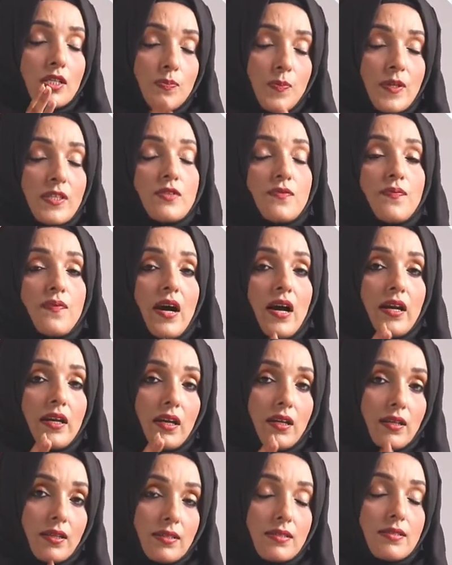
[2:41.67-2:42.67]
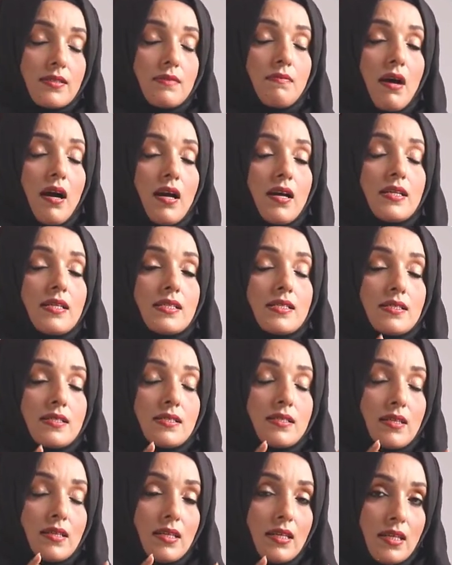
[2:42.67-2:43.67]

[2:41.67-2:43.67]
specify a customized